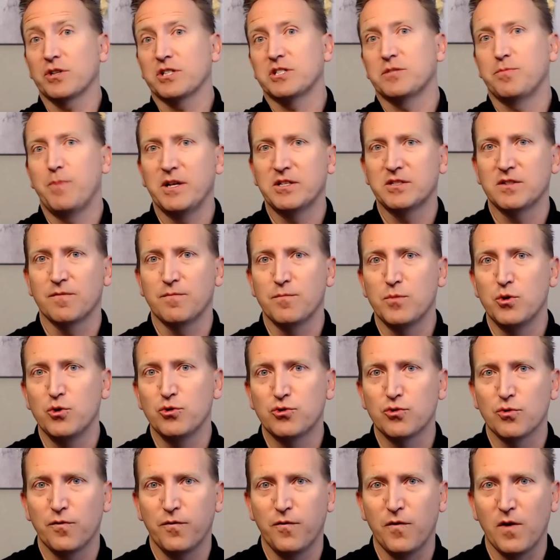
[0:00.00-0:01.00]
expensive
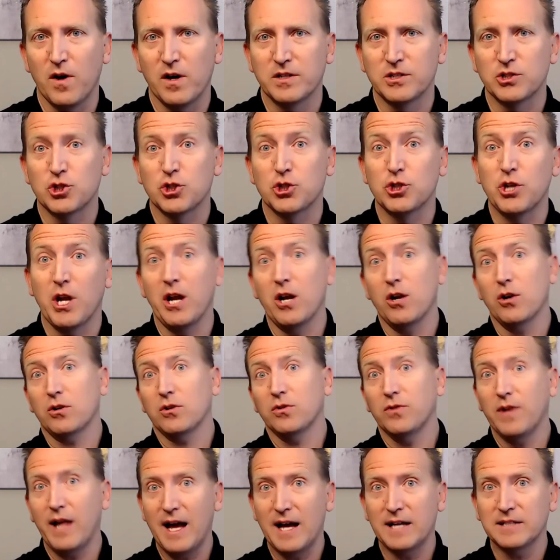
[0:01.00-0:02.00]
mutual fund share
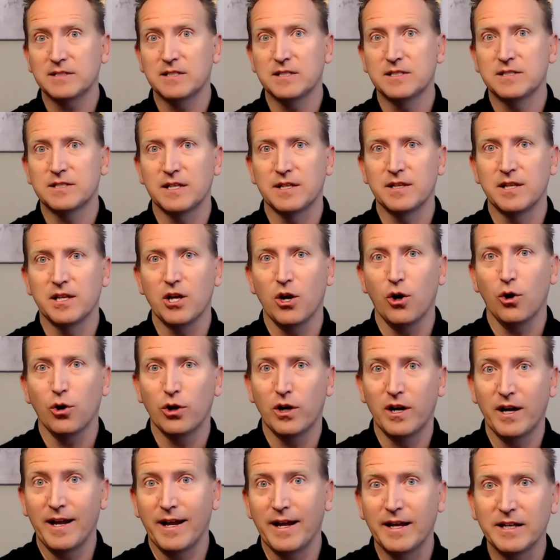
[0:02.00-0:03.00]
classes in the
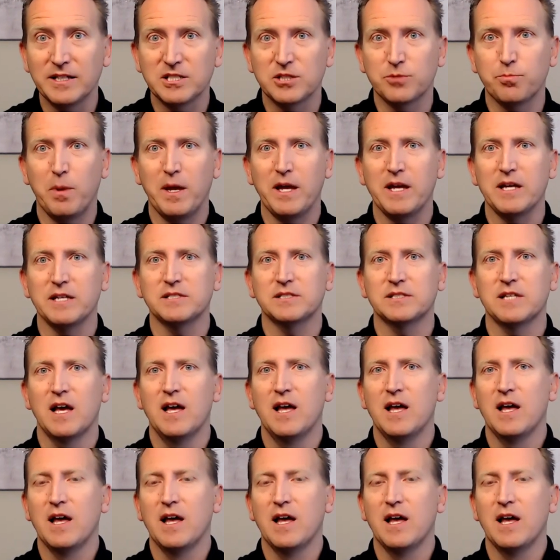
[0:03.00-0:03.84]
RA space